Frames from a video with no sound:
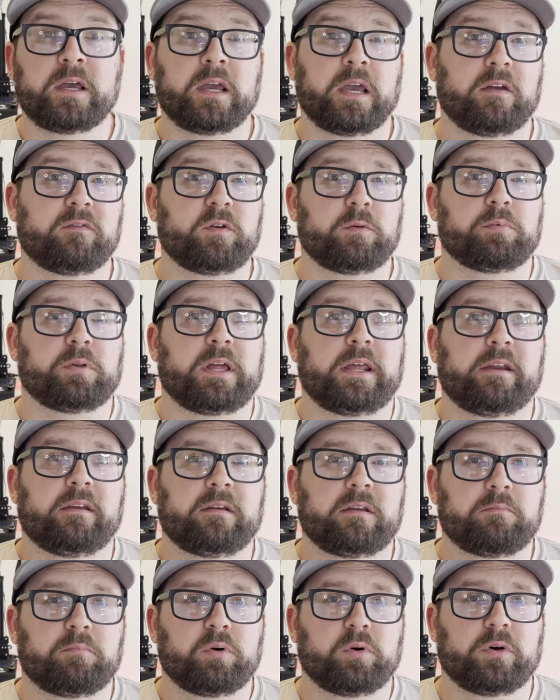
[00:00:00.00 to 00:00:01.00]
If you're planning
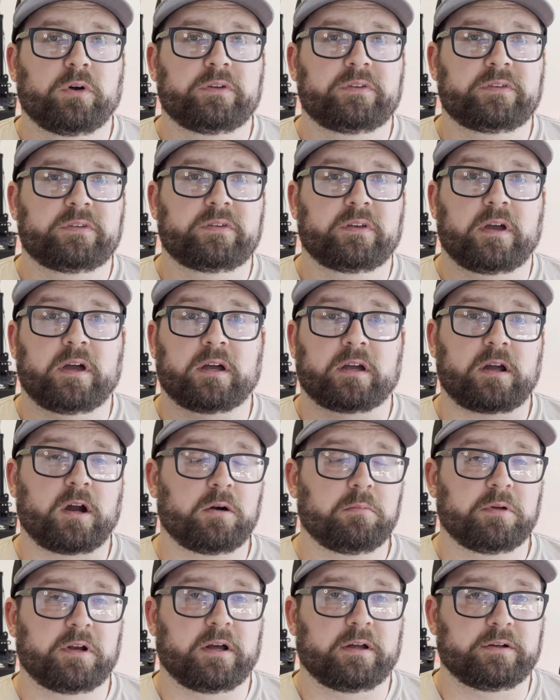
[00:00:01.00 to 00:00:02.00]
to put
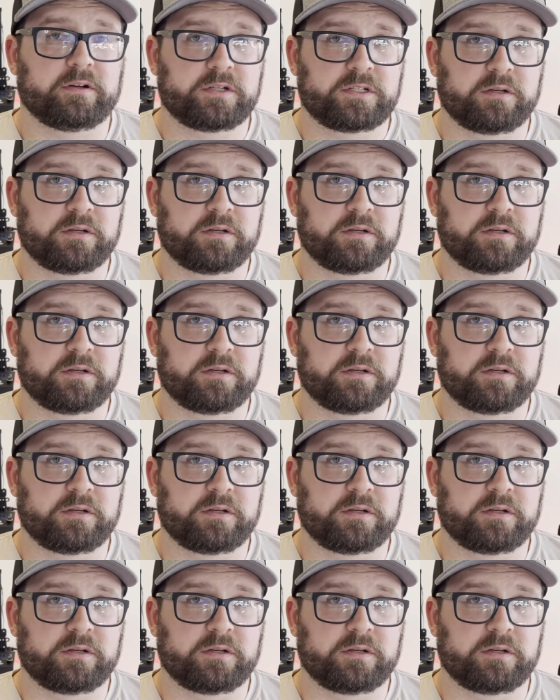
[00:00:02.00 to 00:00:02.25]
carpet on your